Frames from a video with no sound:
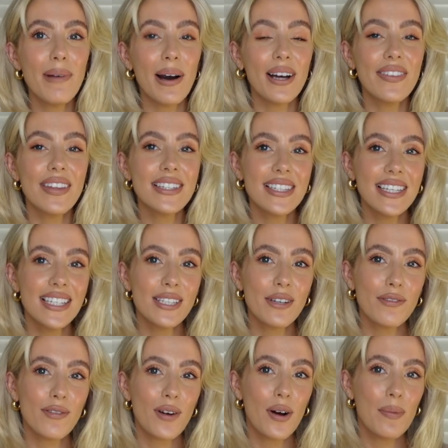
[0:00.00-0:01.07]
but this is
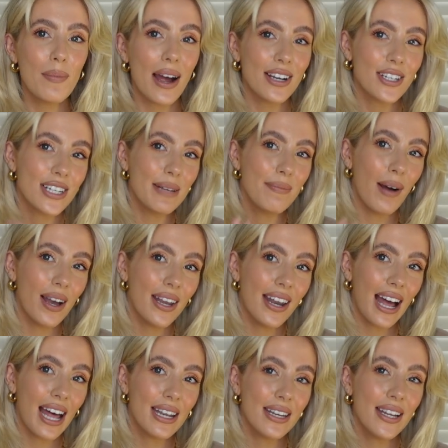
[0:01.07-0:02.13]
from actually mine
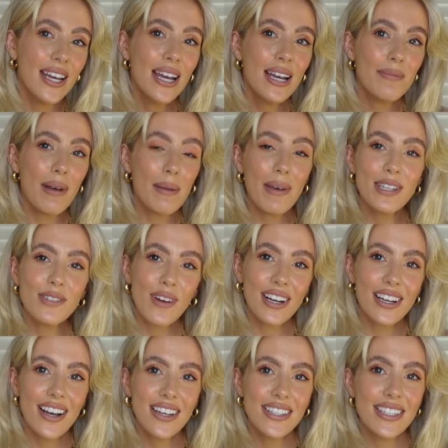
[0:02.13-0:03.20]
and my best
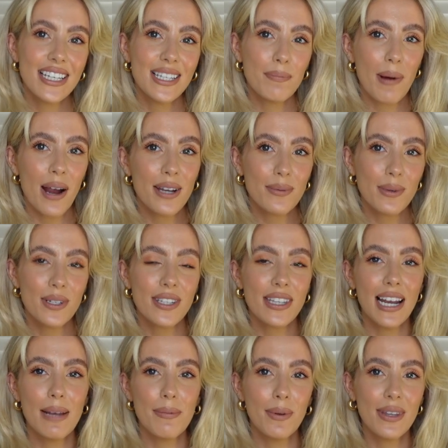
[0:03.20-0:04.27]
friend Kirsty's brand Wonder the
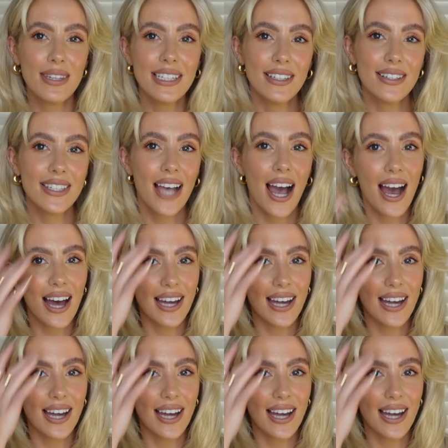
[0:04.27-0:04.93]
Label, this little set,